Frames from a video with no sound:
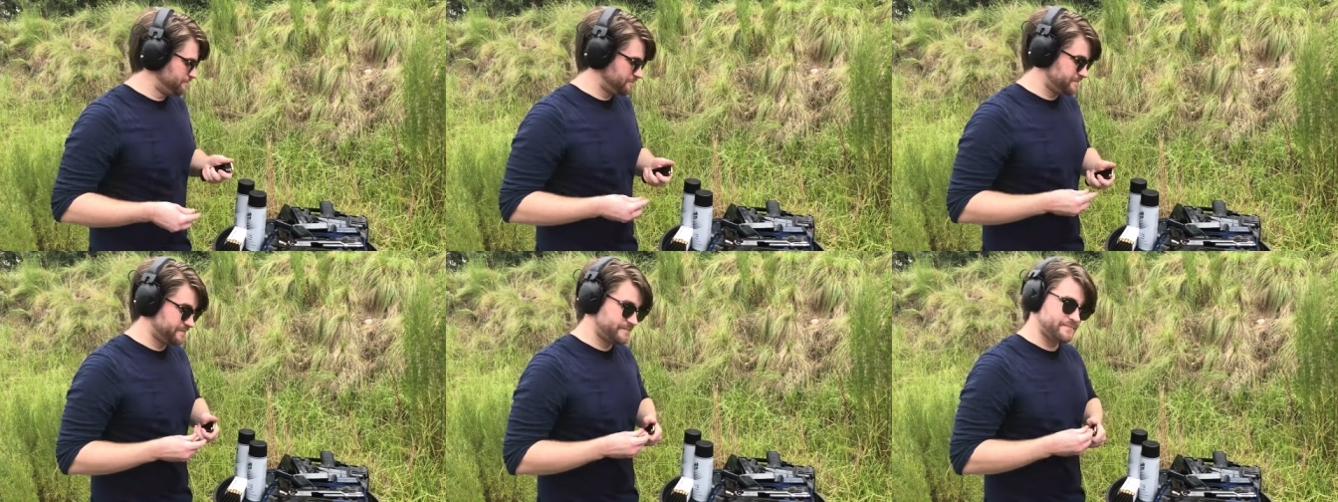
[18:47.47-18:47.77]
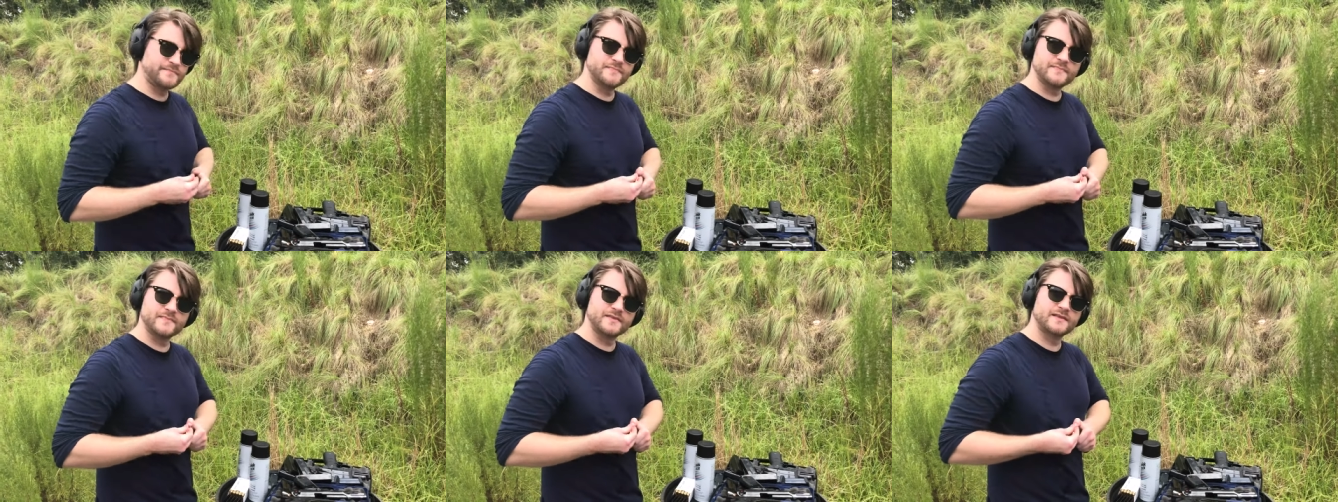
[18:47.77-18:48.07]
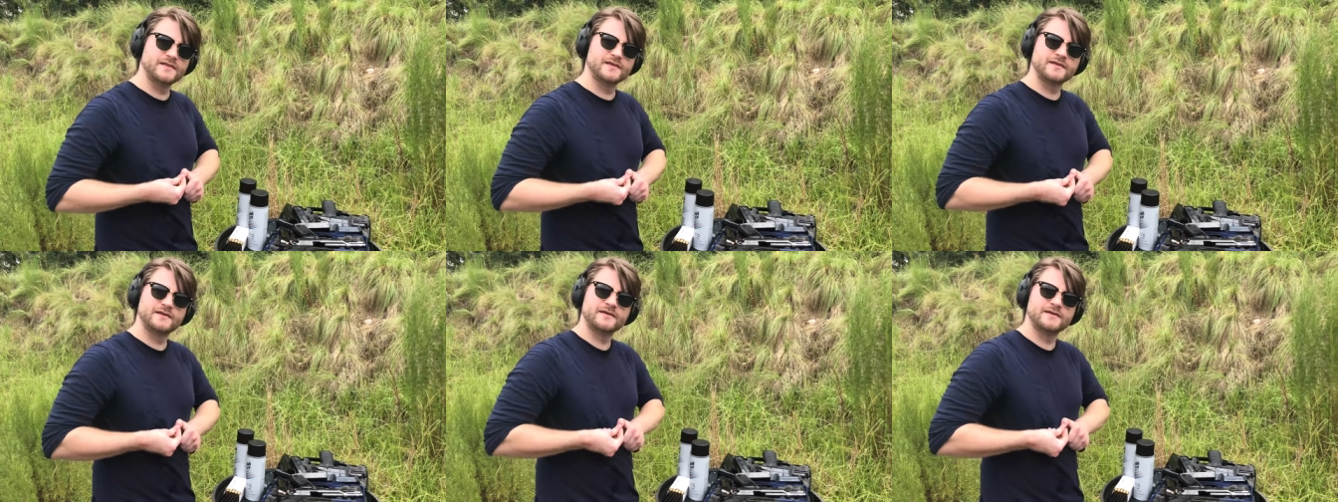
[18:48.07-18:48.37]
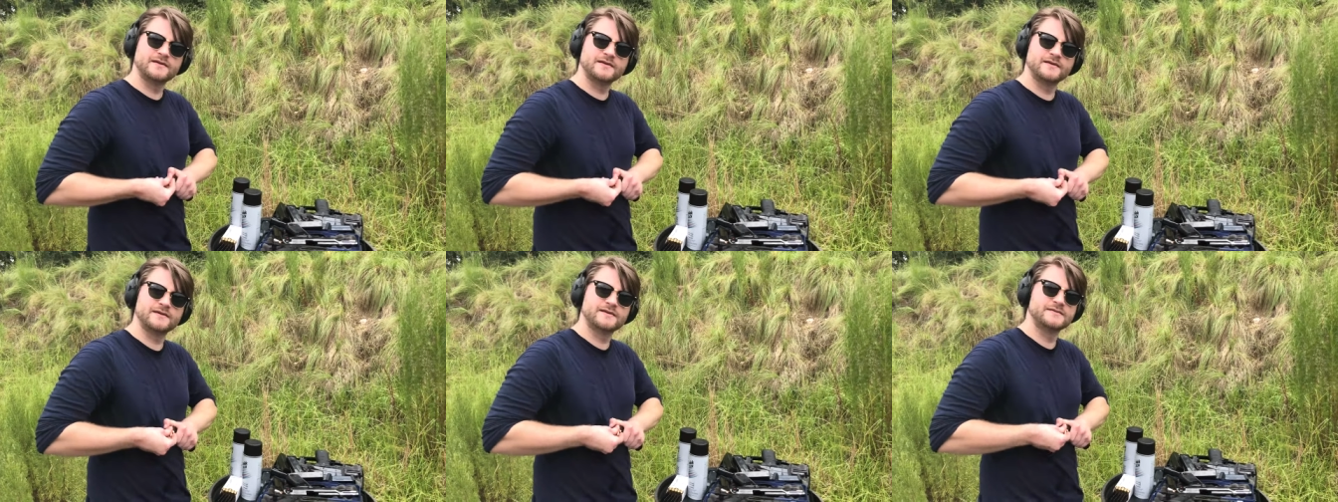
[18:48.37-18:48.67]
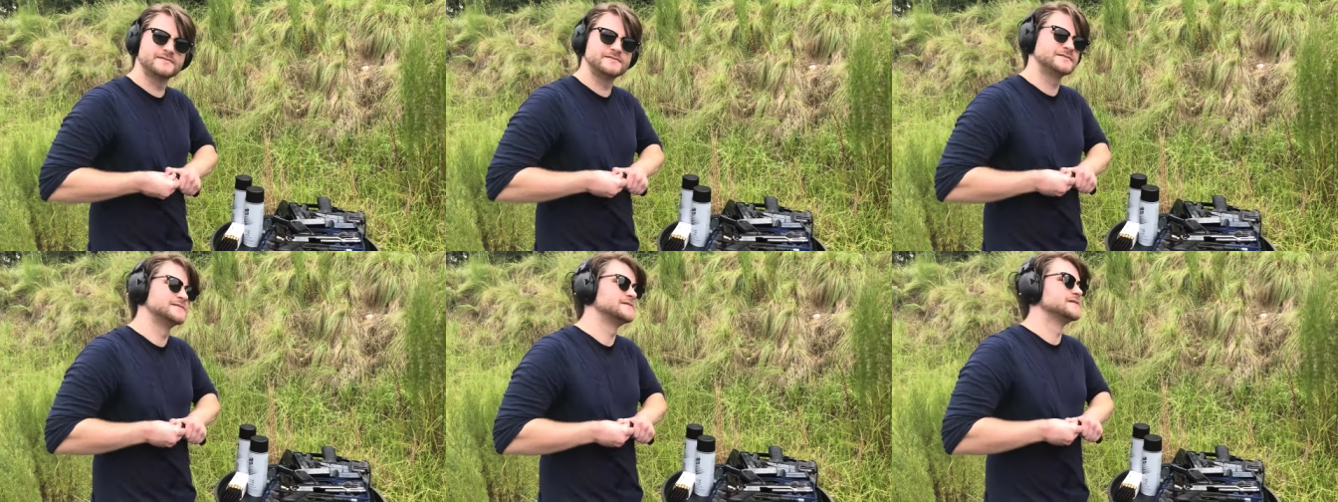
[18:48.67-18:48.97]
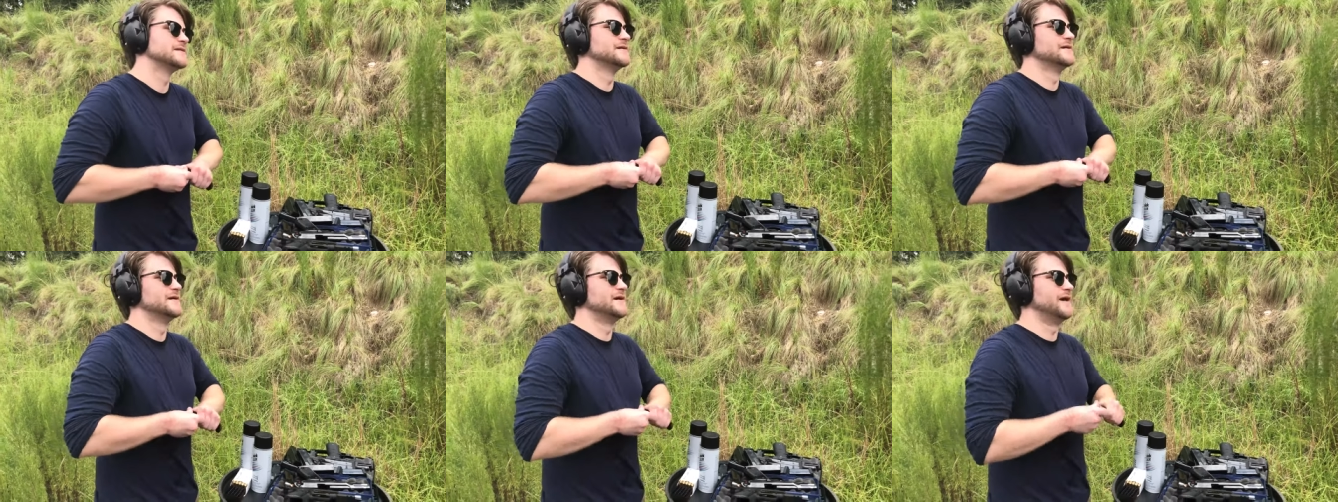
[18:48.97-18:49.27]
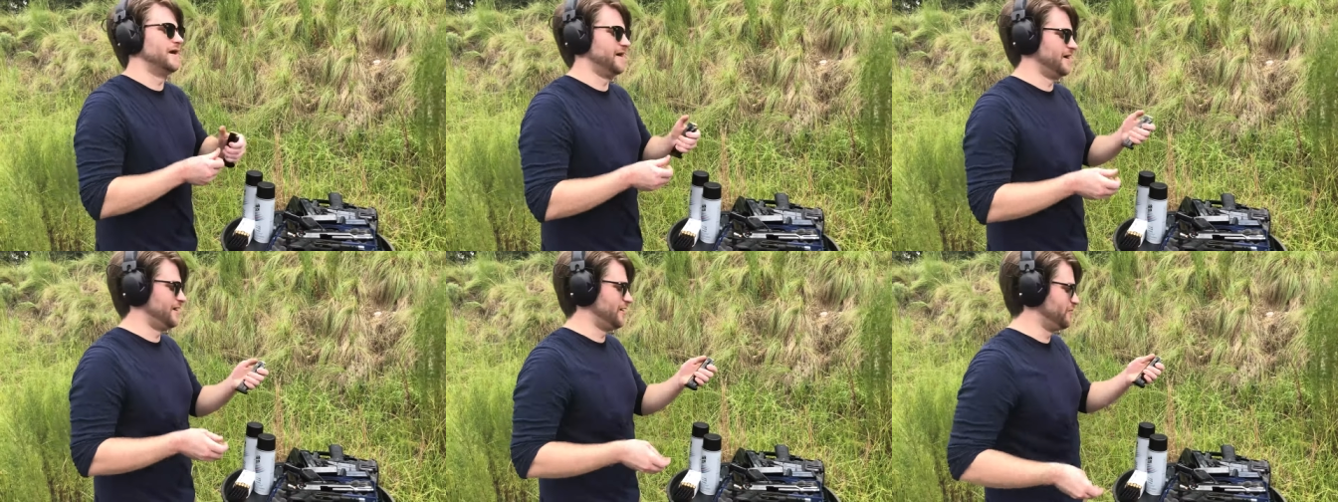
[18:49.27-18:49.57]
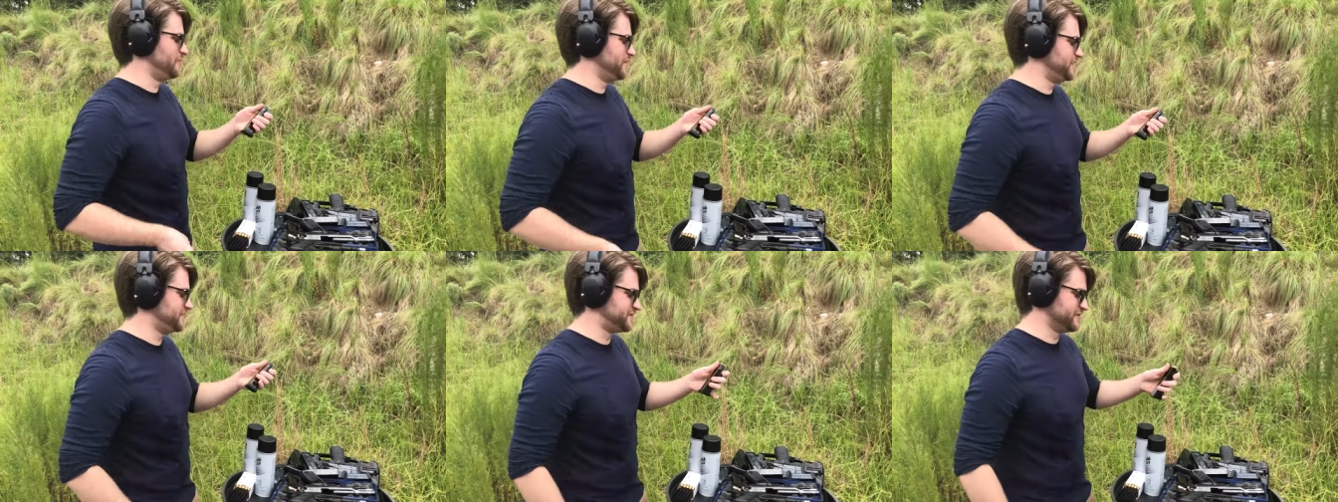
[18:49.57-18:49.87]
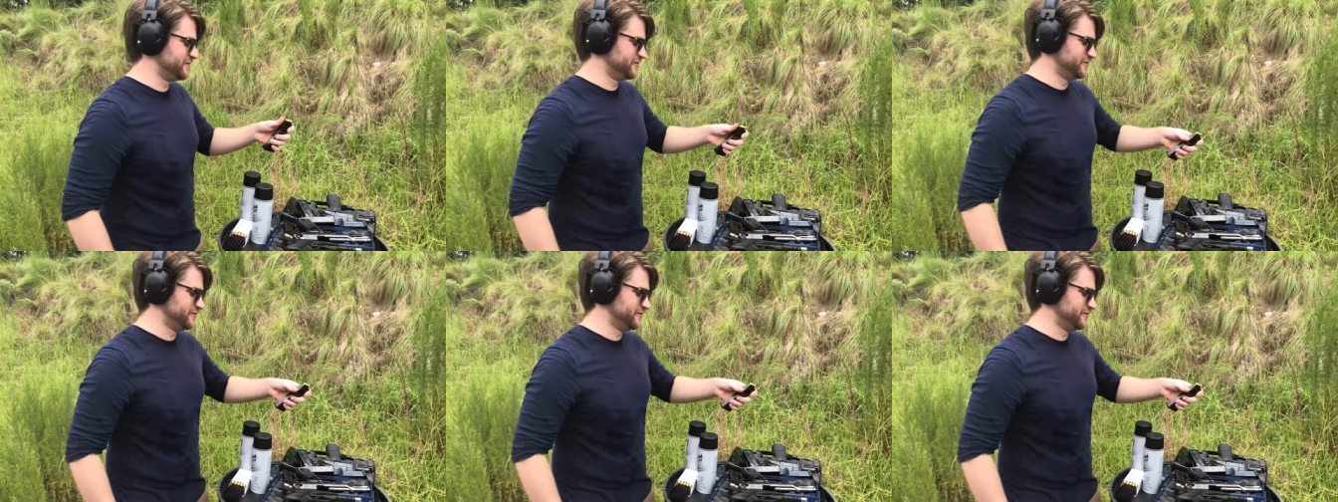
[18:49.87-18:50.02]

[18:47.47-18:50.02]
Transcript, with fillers: The U.S. women's national team. Oh, me too.